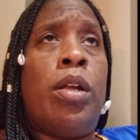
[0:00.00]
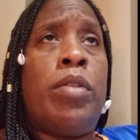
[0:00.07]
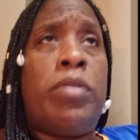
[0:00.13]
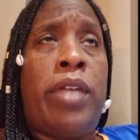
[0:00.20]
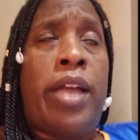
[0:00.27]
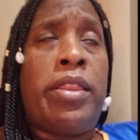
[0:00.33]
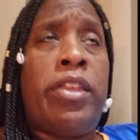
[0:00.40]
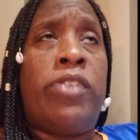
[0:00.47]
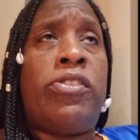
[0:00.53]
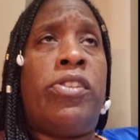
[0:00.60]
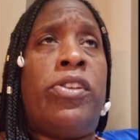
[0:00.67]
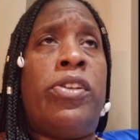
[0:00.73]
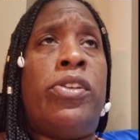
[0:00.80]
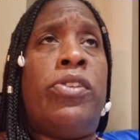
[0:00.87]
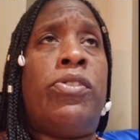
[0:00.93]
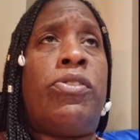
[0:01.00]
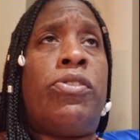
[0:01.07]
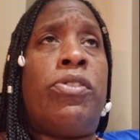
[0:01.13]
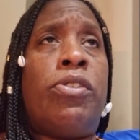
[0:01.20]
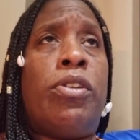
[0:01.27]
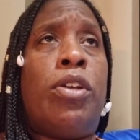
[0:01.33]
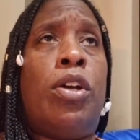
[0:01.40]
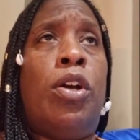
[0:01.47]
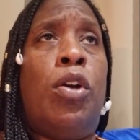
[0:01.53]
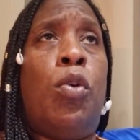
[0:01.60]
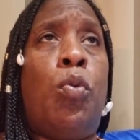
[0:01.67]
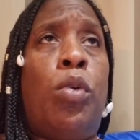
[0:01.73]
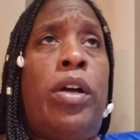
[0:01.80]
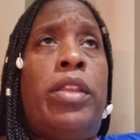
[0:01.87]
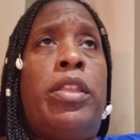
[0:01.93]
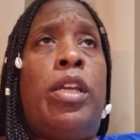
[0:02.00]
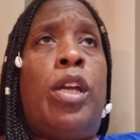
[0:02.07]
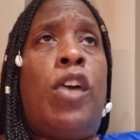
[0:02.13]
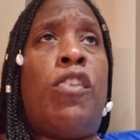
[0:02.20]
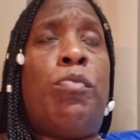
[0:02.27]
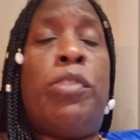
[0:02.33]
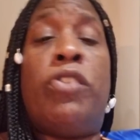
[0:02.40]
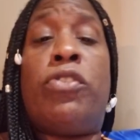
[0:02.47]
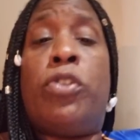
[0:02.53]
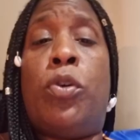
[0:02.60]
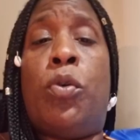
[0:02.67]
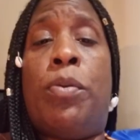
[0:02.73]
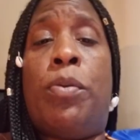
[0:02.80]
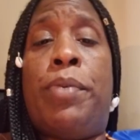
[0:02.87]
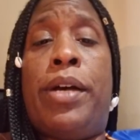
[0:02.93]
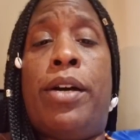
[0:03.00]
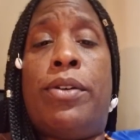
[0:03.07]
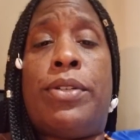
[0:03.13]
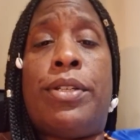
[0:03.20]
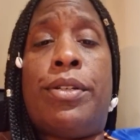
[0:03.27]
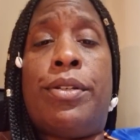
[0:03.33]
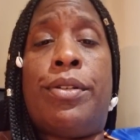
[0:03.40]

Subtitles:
that this is what the governments know about,